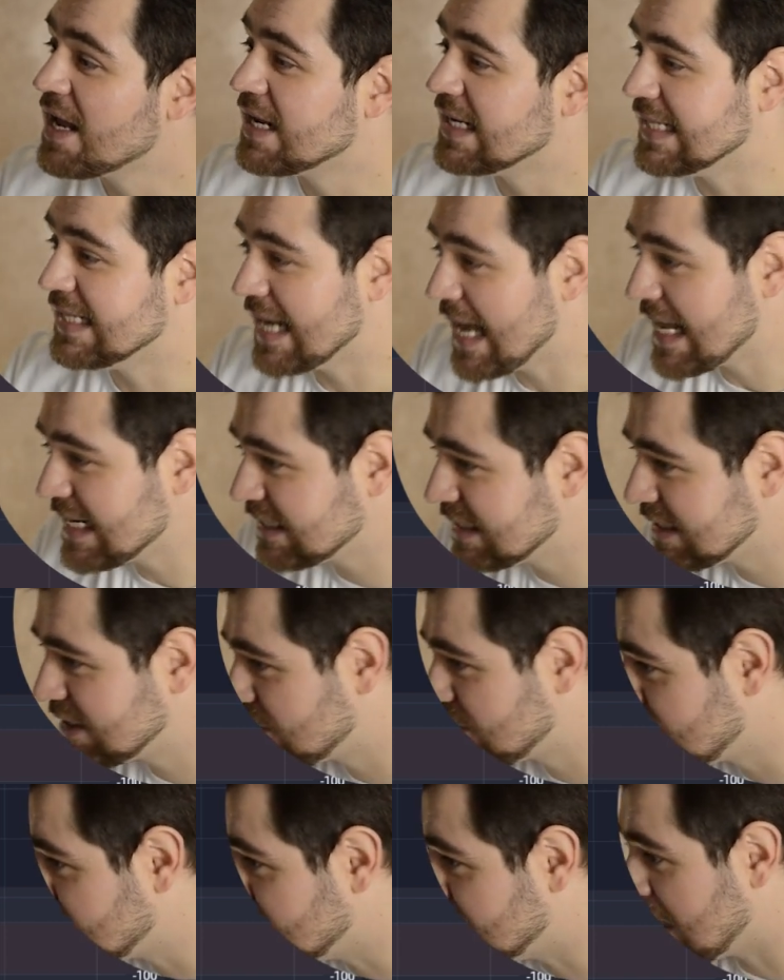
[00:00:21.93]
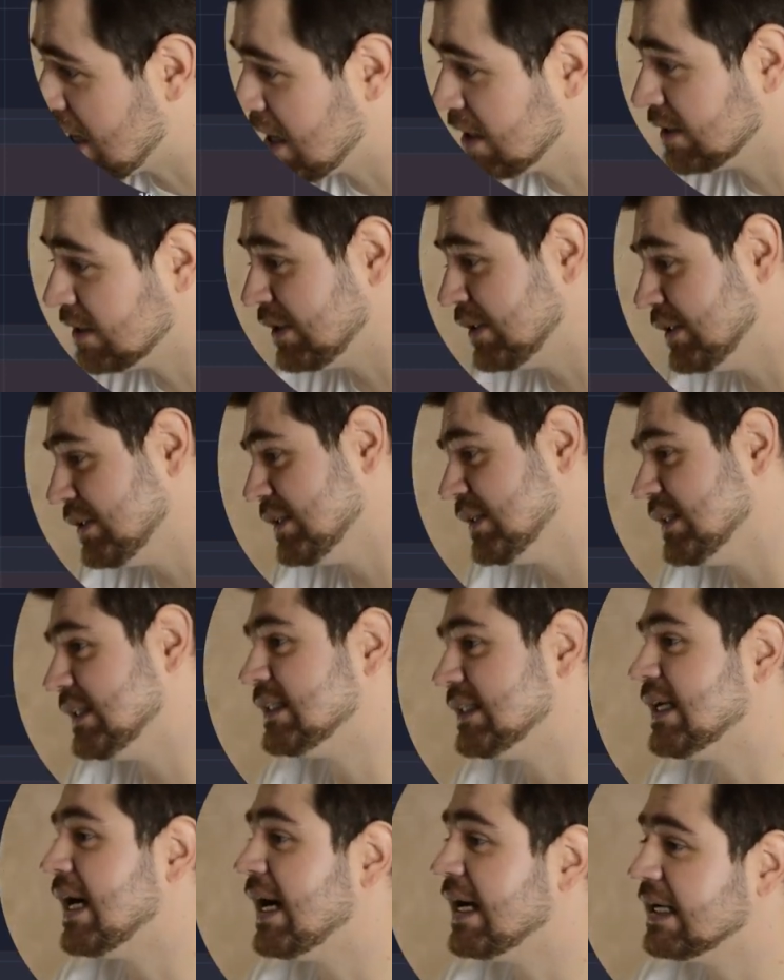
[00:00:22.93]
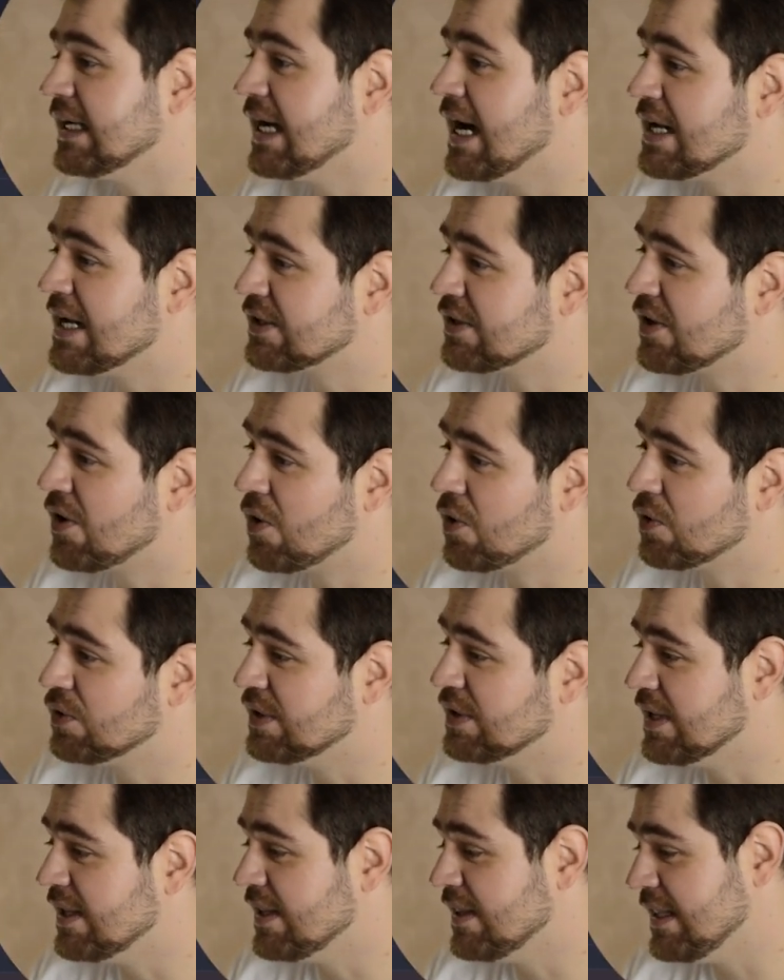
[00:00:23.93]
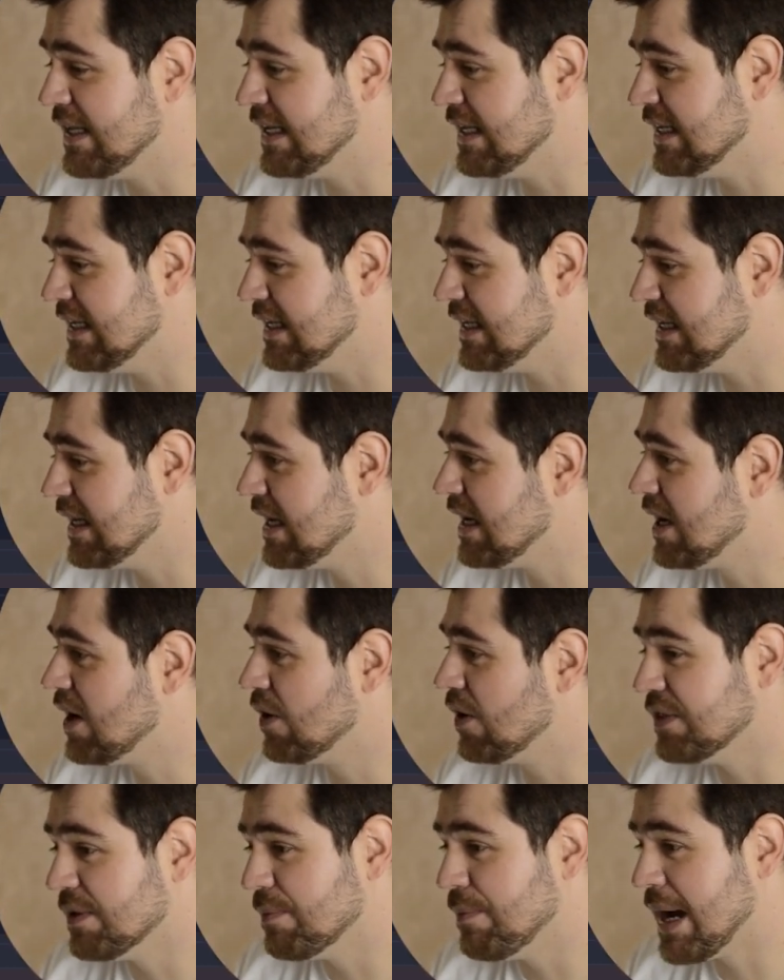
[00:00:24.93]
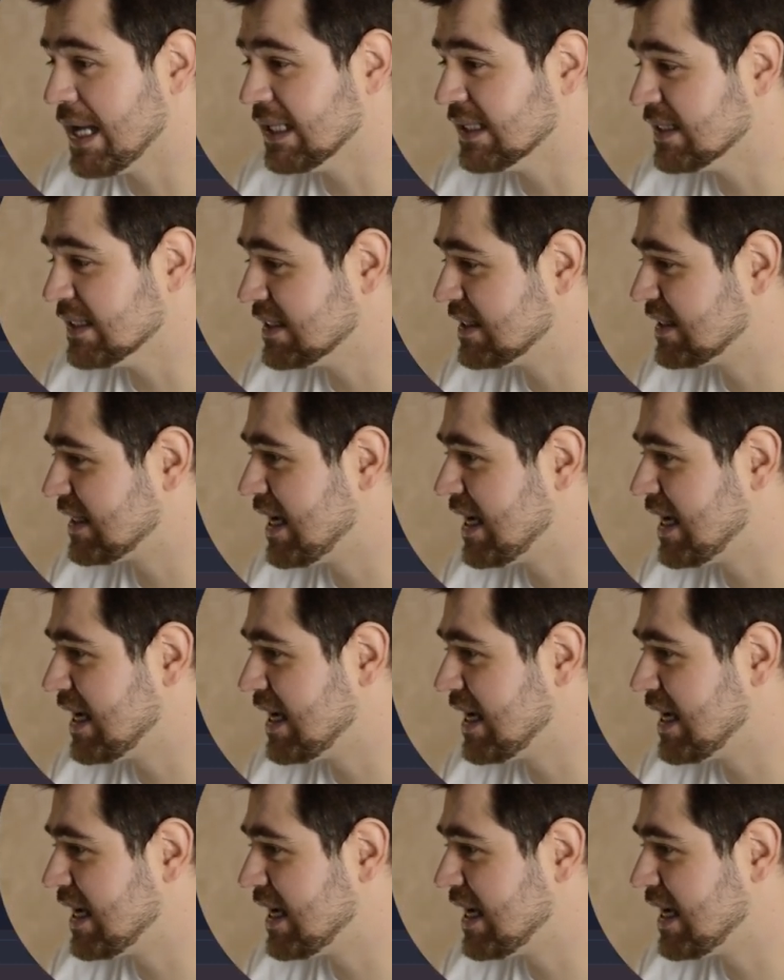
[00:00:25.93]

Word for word: $92 I got on the balance,